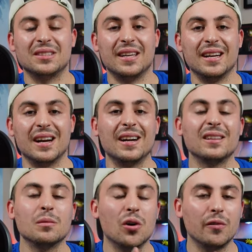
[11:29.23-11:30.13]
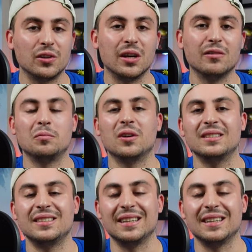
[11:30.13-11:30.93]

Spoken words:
As I was saying, I got them all for cover